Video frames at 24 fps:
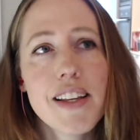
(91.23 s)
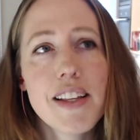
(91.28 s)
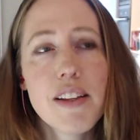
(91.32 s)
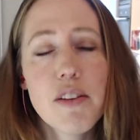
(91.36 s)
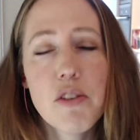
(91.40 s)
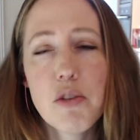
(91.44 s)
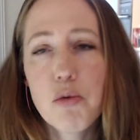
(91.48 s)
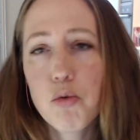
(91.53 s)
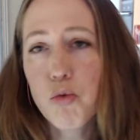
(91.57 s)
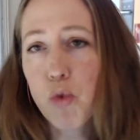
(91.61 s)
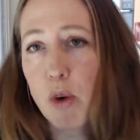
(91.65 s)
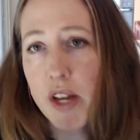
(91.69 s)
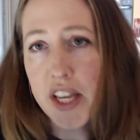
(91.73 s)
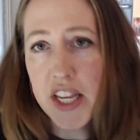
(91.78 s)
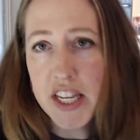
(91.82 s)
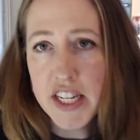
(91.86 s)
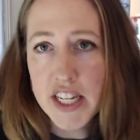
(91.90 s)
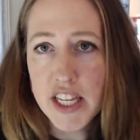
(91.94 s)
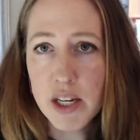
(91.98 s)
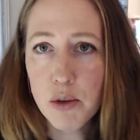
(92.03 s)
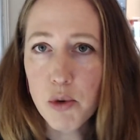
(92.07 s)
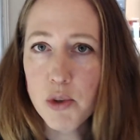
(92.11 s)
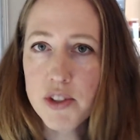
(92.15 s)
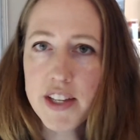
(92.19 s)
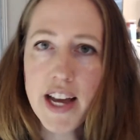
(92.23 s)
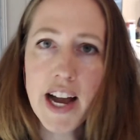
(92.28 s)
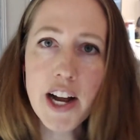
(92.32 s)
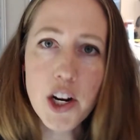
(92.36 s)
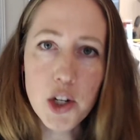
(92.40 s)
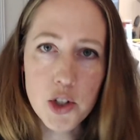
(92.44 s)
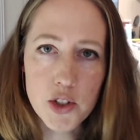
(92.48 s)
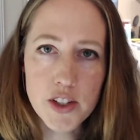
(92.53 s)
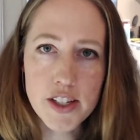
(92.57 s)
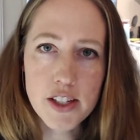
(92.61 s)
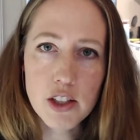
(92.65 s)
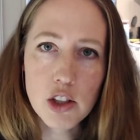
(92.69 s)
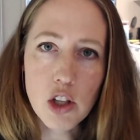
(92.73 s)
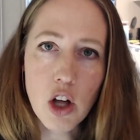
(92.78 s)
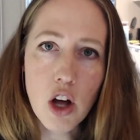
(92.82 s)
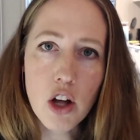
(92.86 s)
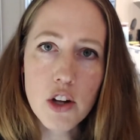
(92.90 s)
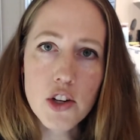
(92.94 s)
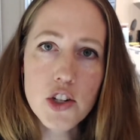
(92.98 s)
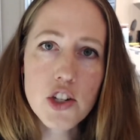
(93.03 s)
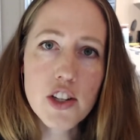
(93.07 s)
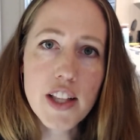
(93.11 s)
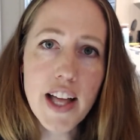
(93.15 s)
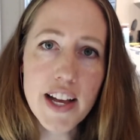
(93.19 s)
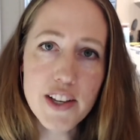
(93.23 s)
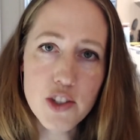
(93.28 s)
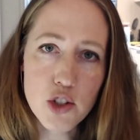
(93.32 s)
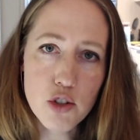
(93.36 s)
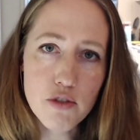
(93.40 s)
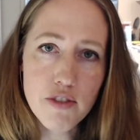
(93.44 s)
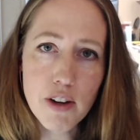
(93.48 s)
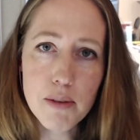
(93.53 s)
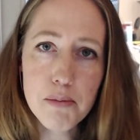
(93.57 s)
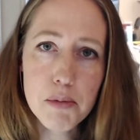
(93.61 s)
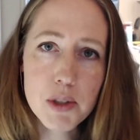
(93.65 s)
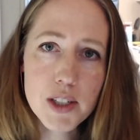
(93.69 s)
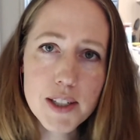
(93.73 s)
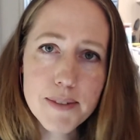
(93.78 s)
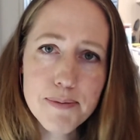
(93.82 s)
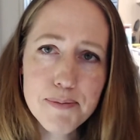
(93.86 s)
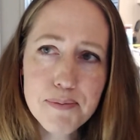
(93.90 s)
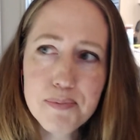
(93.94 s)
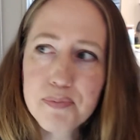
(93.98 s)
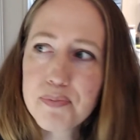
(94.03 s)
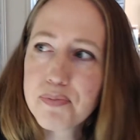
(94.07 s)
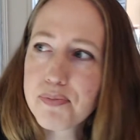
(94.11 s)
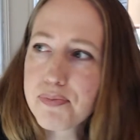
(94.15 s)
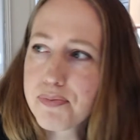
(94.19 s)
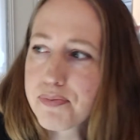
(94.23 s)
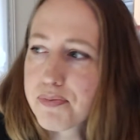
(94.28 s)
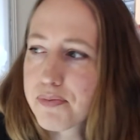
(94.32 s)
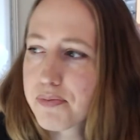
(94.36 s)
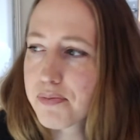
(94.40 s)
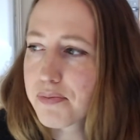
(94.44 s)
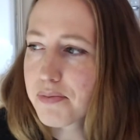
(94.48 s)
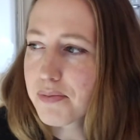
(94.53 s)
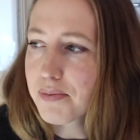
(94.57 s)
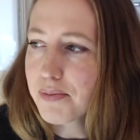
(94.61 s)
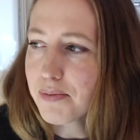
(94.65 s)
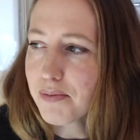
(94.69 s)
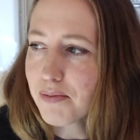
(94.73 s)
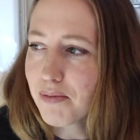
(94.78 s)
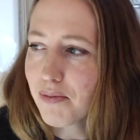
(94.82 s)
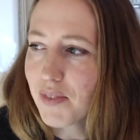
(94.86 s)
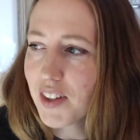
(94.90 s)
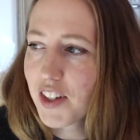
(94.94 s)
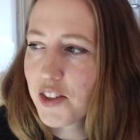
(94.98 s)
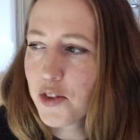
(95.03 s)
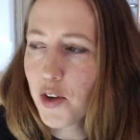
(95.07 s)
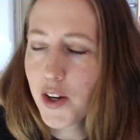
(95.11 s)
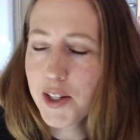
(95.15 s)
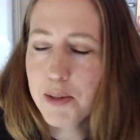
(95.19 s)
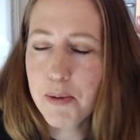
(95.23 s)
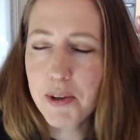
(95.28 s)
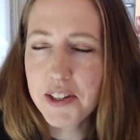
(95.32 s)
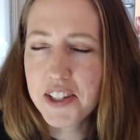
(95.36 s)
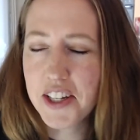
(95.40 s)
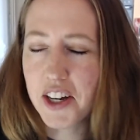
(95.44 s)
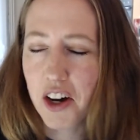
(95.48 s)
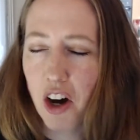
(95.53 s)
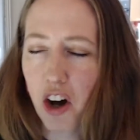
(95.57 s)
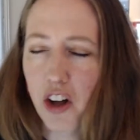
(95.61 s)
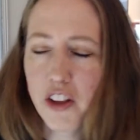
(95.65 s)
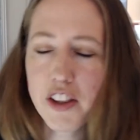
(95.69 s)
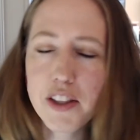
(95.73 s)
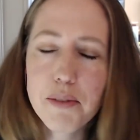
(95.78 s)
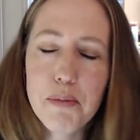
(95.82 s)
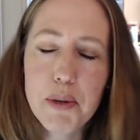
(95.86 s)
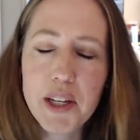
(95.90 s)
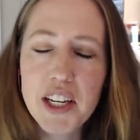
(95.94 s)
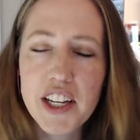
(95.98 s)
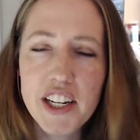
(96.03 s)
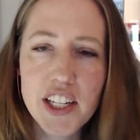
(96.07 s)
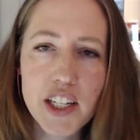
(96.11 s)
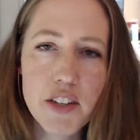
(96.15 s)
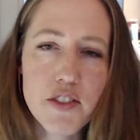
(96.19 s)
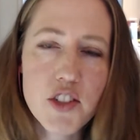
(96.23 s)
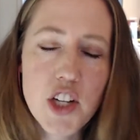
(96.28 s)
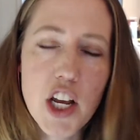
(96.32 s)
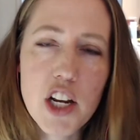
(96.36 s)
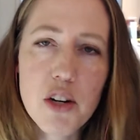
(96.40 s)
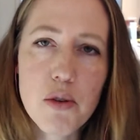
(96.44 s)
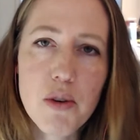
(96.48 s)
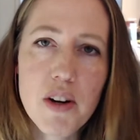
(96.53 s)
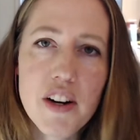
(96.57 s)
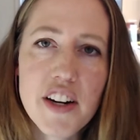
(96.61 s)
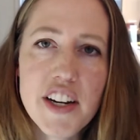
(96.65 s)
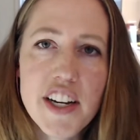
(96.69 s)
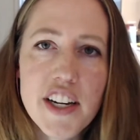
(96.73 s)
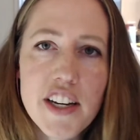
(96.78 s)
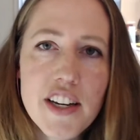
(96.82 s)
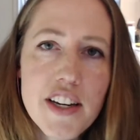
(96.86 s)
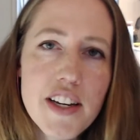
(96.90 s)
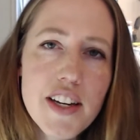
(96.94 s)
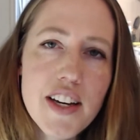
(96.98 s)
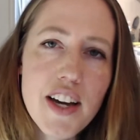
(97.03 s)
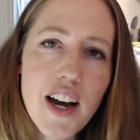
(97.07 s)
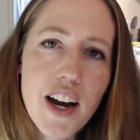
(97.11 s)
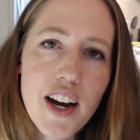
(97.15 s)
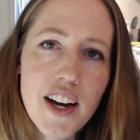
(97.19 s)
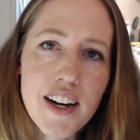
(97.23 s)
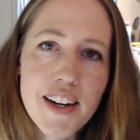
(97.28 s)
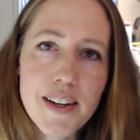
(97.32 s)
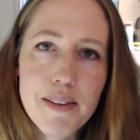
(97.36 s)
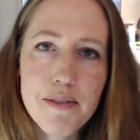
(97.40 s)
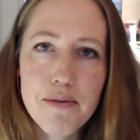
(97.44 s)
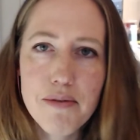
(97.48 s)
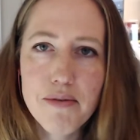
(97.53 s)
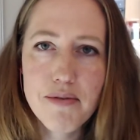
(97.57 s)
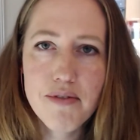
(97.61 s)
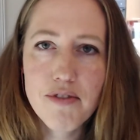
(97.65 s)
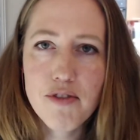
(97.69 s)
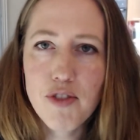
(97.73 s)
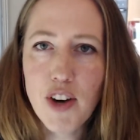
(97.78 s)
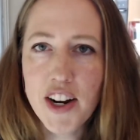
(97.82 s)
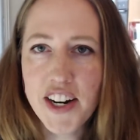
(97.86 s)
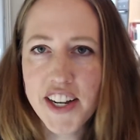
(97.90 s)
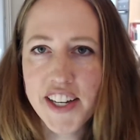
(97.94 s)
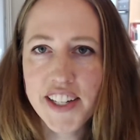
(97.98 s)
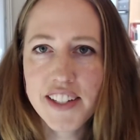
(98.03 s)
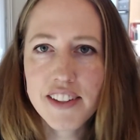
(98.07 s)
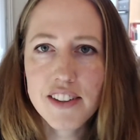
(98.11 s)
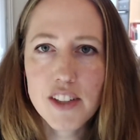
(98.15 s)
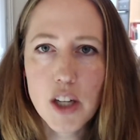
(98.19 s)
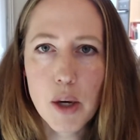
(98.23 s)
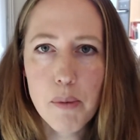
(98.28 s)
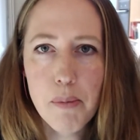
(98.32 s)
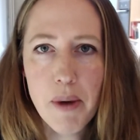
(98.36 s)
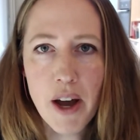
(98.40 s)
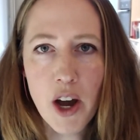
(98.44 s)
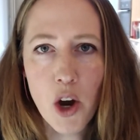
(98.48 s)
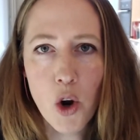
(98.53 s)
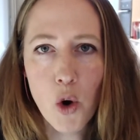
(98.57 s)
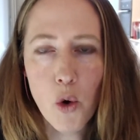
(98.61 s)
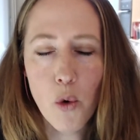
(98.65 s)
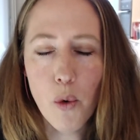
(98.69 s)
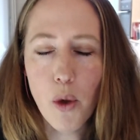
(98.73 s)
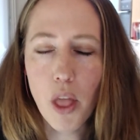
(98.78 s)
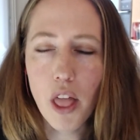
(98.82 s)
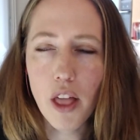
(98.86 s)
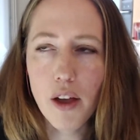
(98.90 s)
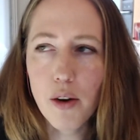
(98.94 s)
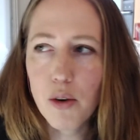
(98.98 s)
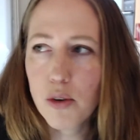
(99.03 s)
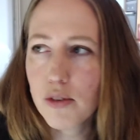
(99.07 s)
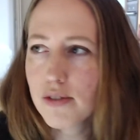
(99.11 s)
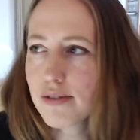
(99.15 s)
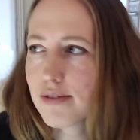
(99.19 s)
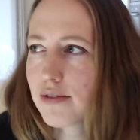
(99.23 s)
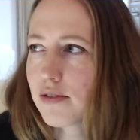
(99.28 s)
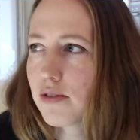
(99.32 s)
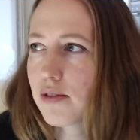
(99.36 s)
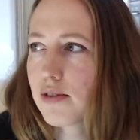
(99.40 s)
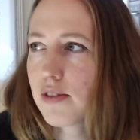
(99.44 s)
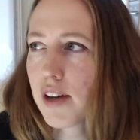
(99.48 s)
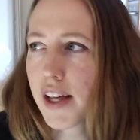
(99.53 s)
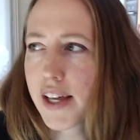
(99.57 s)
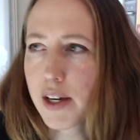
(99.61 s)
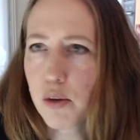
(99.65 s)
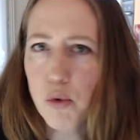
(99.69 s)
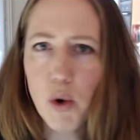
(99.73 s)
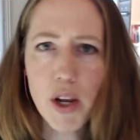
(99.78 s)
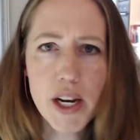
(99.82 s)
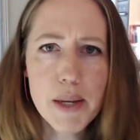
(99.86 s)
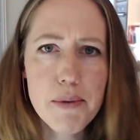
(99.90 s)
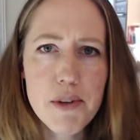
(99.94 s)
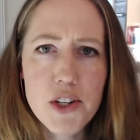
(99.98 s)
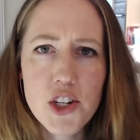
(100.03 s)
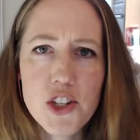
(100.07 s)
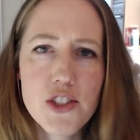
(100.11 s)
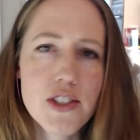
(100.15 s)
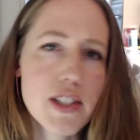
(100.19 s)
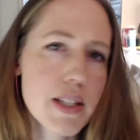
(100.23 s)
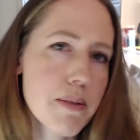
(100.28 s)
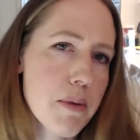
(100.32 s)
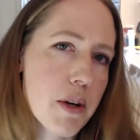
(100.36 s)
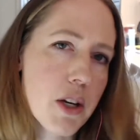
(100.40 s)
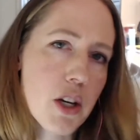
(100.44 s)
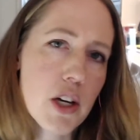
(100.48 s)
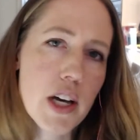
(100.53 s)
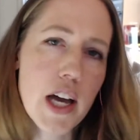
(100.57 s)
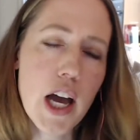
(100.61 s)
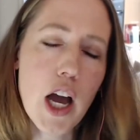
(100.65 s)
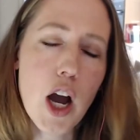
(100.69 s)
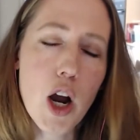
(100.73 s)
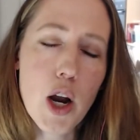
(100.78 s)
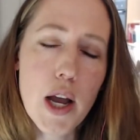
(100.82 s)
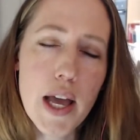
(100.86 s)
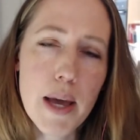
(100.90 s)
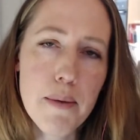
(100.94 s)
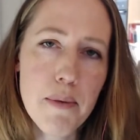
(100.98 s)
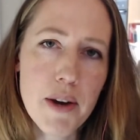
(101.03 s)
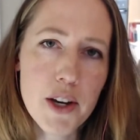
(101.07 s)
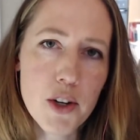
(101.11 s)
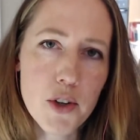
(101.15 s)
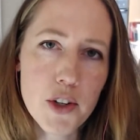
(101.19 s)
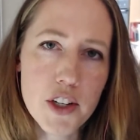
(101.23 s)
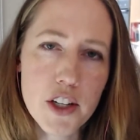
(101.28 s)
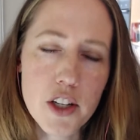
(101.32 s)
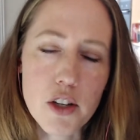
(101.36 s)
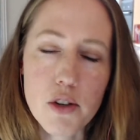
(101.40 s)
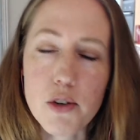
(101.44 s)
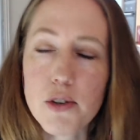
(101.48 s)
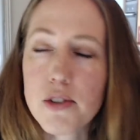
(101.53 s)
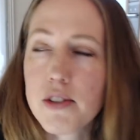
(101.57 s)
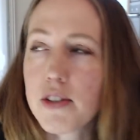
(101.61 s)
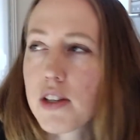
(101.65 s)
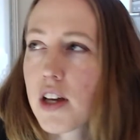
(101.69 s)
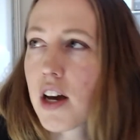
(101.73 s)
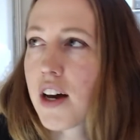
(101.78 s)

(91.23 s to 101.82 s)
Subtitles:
when it was actually launched last November. So I spent all the beginning of January fretting about what images am I going to use?